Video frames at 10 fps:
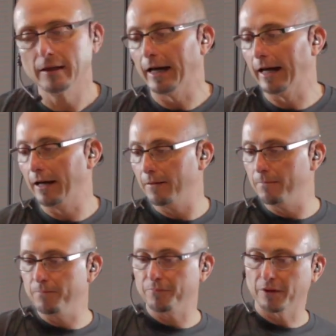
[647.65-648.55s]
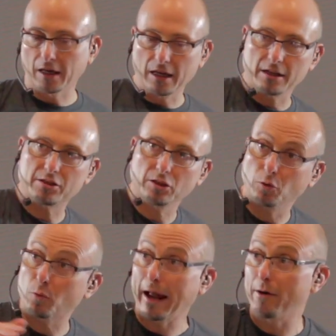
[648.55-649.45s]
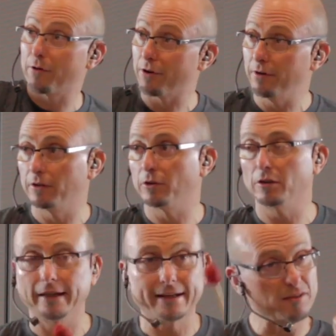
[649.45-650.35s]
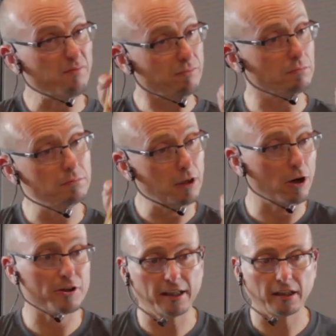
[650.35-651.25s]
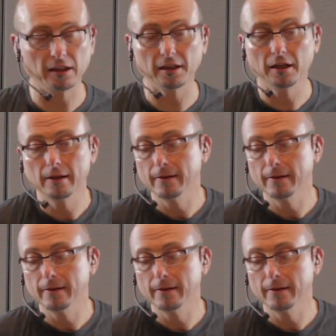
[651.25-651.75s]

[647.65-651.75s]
Again, it's a little rounder, a little less articulate.